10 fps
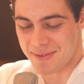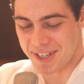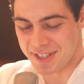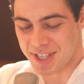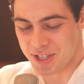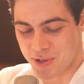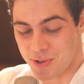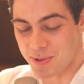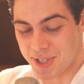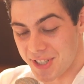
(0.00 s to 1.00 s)
I mean, it's like
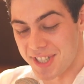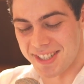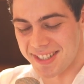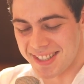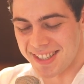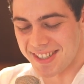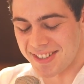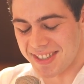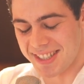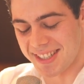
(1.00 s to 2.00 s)
true goodness,
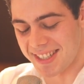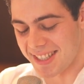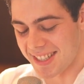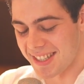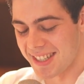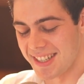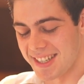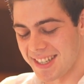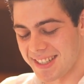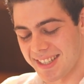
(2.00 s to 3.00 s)
and
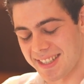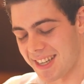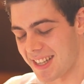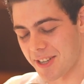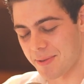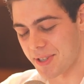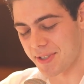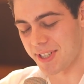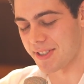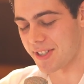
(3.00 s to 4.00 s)
it's not like what you
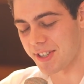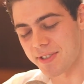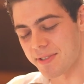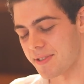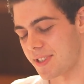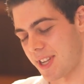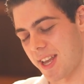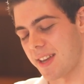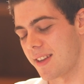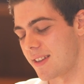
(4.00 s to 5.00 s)
see on the news.
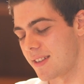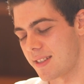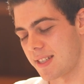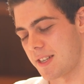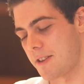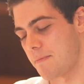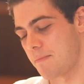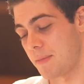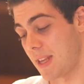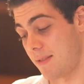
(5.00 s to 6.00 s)
And
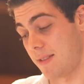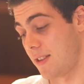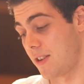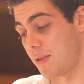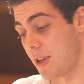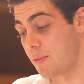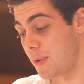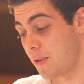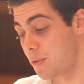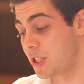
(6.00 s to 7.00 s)

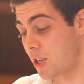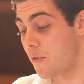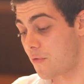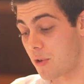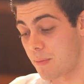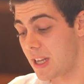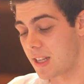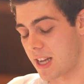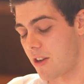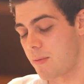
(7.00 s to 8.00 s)
it was tough for me.
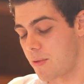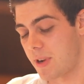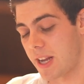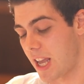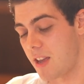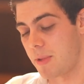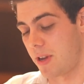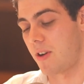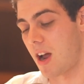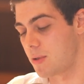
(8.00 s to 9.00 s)
Like I remember when I came
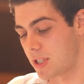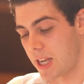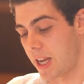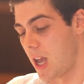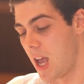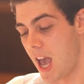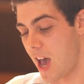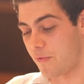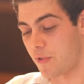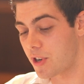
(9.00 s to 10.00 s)
here, I was like,
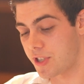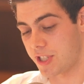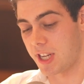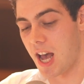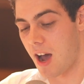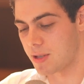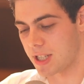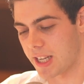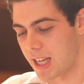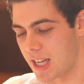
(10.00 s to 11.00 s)
at first I was
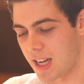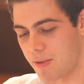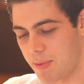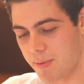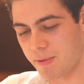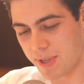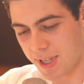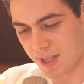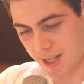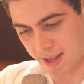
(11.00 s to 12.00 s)
like, are people
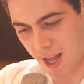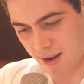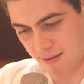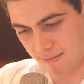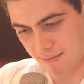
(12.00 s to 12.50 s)
really like that